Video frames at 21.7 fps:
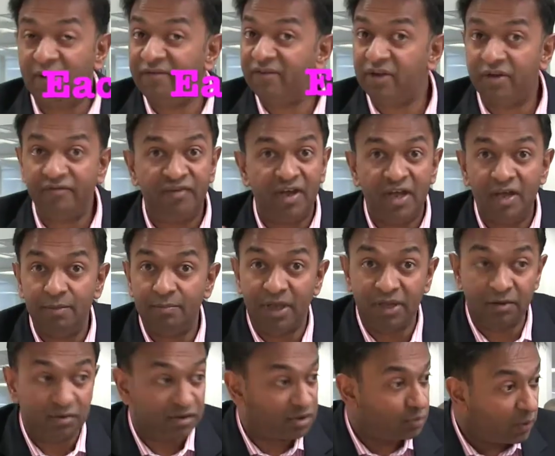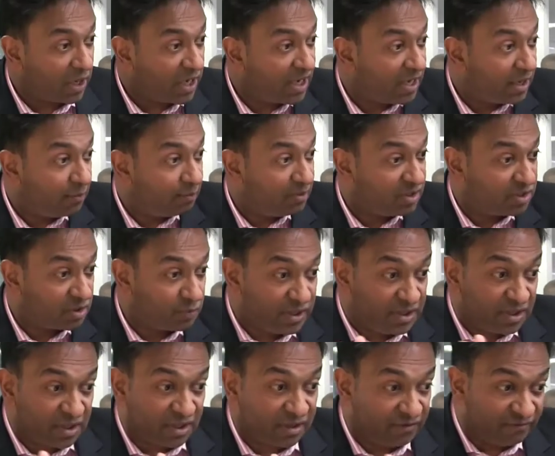have conveyor belts where
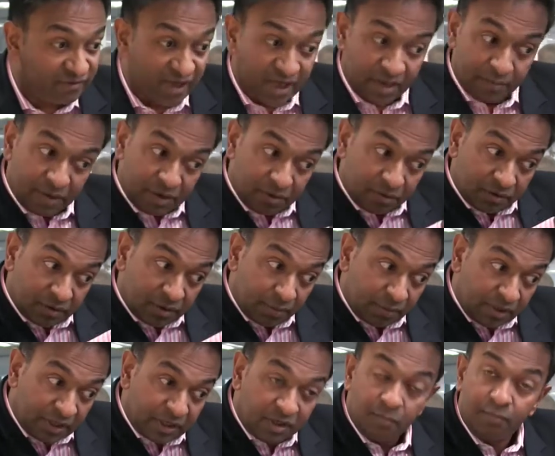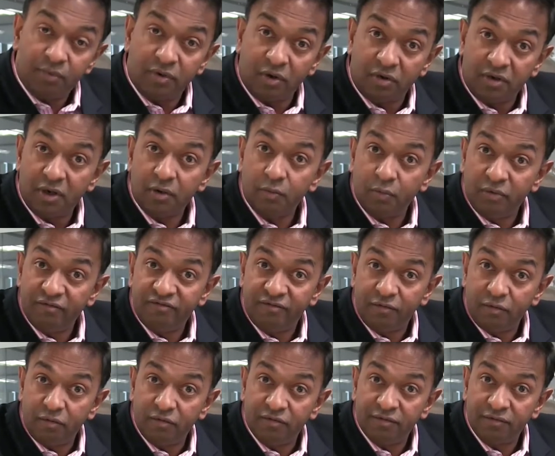between the conveyor belt, the little product will
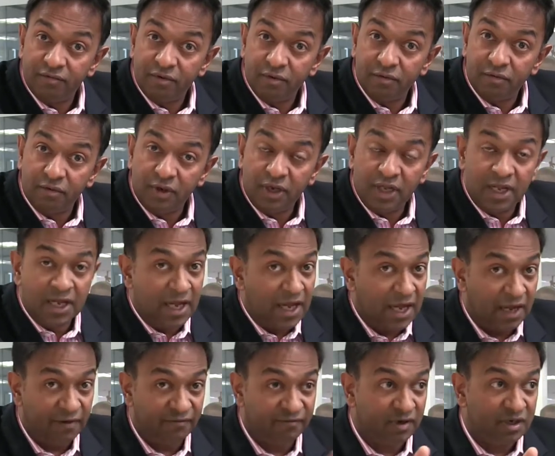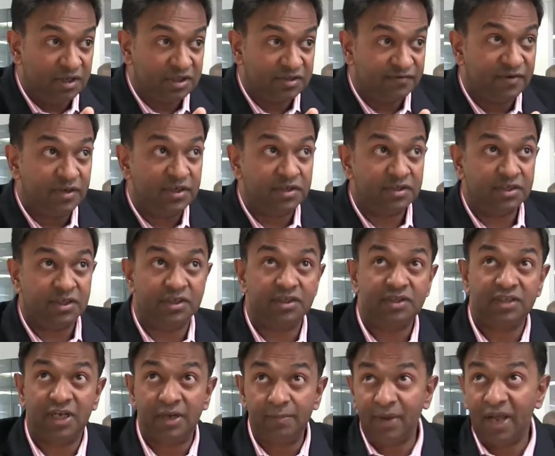fall through, and vice versa.
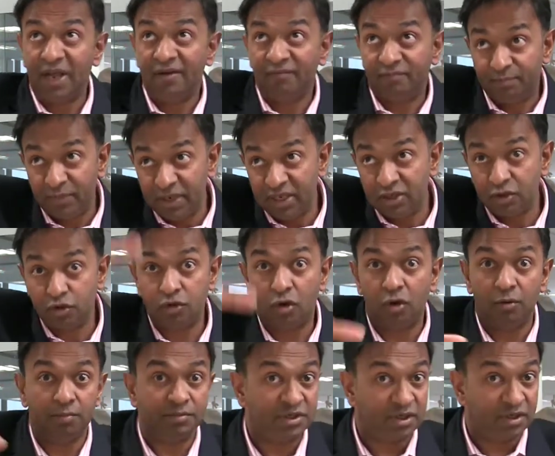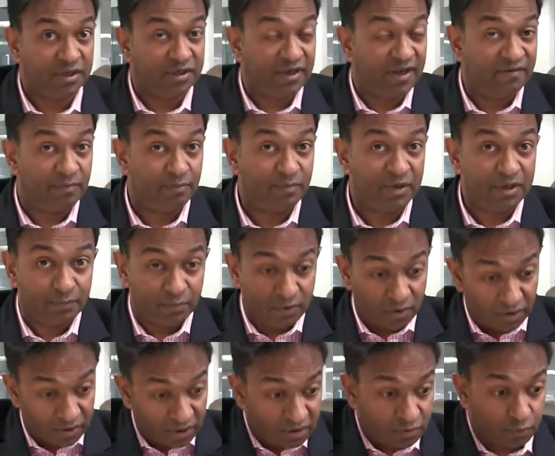Some have big drops, so you have a big
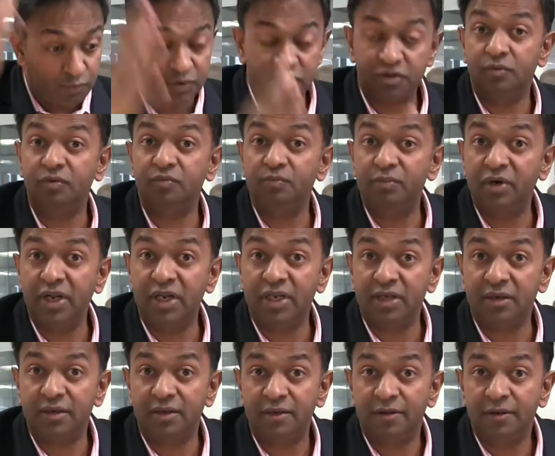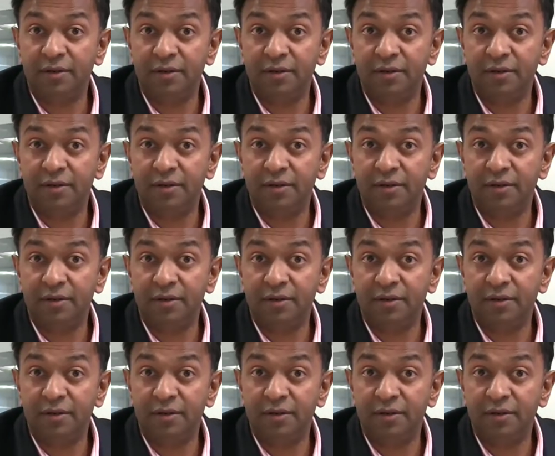product which will break.